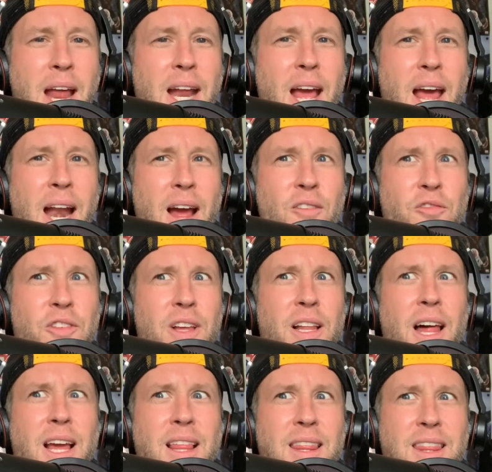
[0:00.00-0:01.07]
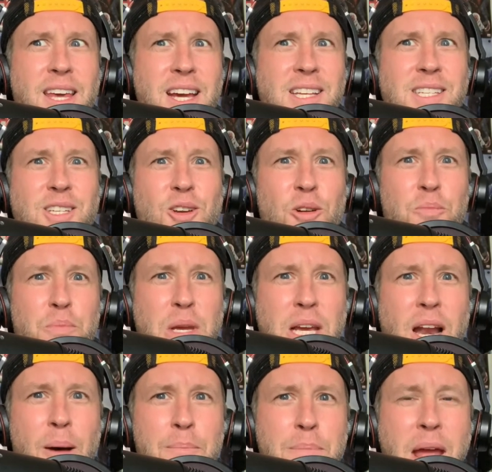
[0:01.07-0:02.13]
and I feel like this could be
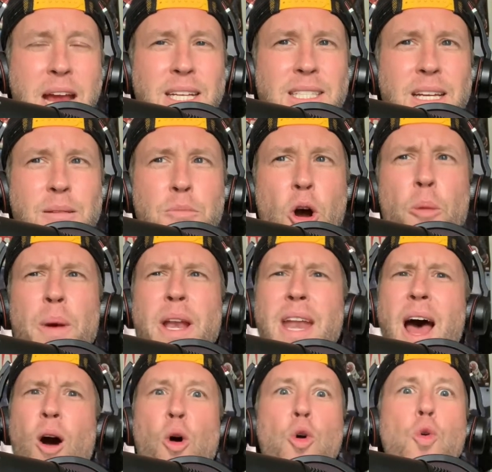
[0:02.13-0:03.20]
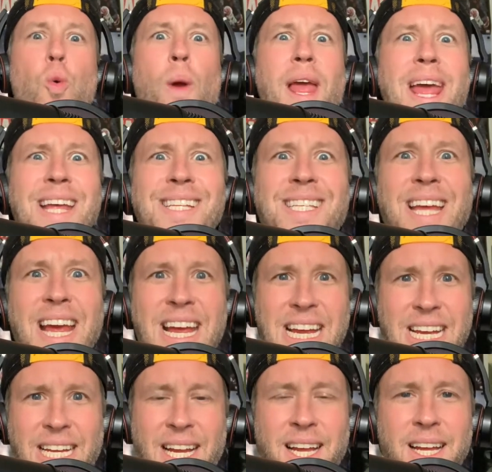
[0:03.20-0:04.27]
an amazing moment. Now, who is
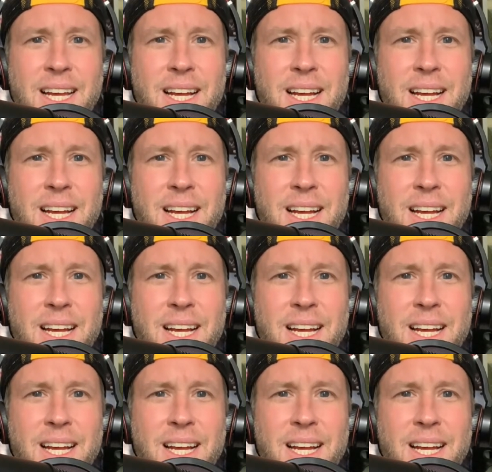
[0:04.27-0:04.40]
he?